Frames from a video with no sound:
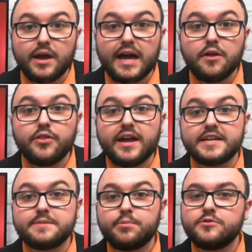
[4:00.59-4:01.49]
Health
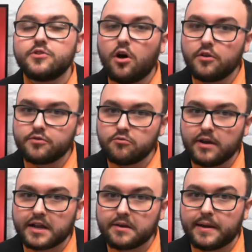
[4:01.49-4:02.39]
experts also
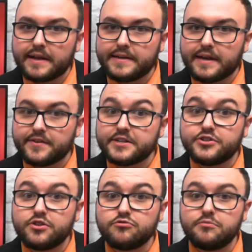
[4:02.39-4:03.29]
recommend having
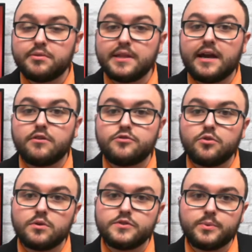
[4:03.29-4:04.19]
children play
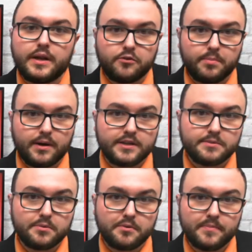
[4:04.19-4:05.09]
outdoors whenever
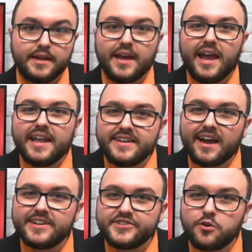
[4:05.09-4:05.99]
possible and
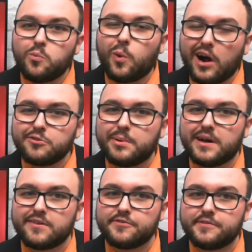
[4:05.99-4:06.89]
not share water
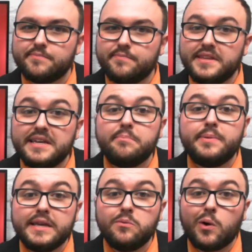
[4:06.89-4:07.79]
bottles. The
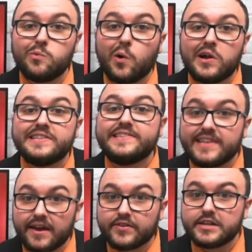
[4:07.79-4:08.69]

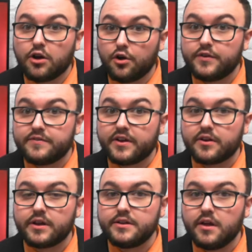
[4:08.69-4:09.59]
B117 COVID
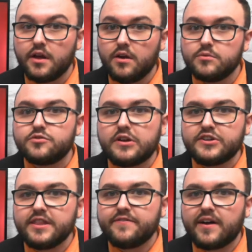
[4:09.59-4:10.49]
variant was
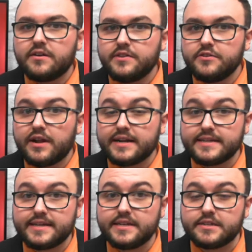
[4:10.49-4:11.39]
originally found in the
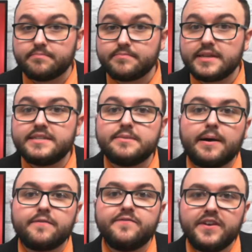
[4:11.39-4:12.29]
United Kingdom and is
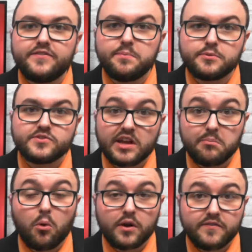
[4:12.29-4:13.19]
about 50%
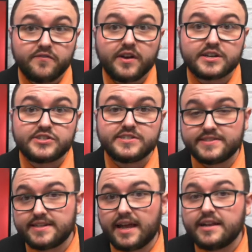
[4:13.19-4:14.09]
more infectious
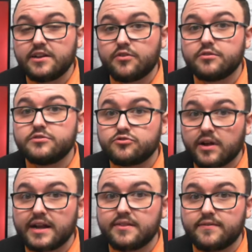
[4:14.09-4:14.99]
than any other
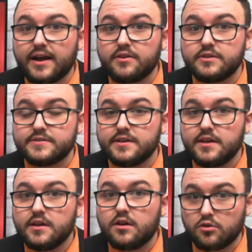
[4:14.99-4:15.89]
strain of the virus,
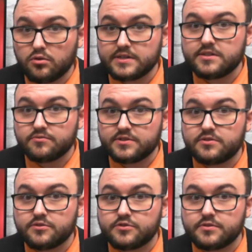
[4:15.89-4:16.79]
according to
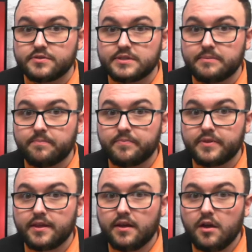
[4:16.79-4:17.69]
researchers.
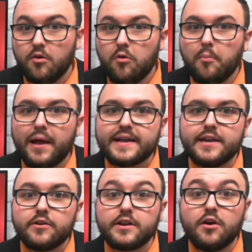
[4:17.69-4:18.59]
Well, back
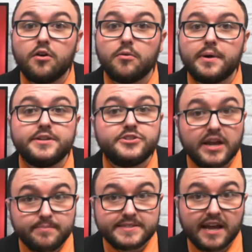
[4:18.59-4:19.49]
here at home,
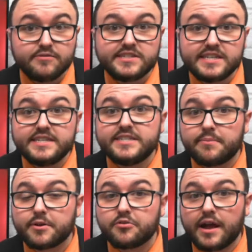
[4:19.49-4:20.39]
Jamestown City
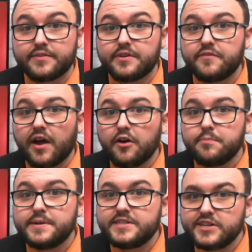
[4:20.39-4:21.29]
Democrats have
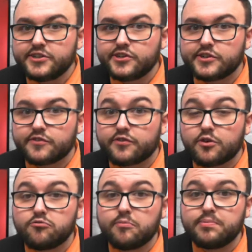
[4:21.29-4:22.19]
filed petitions
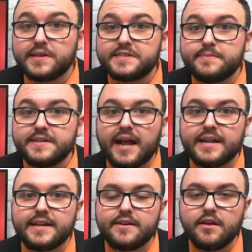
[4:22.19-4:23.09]
for a replacement
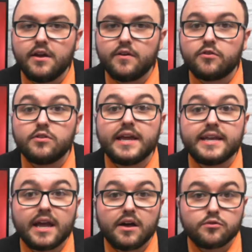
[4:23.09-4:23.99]
candidate for
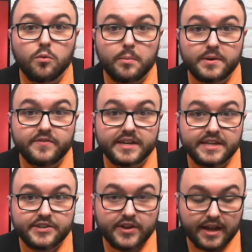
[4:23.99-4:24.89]
late Councilwoman
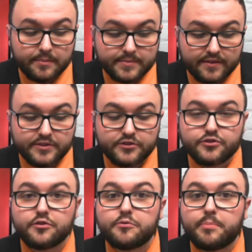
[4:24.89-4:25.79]
Vicki James on
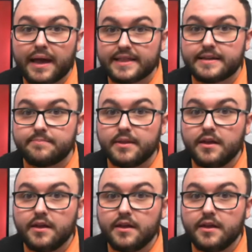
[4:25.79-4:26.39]
this year's ballot.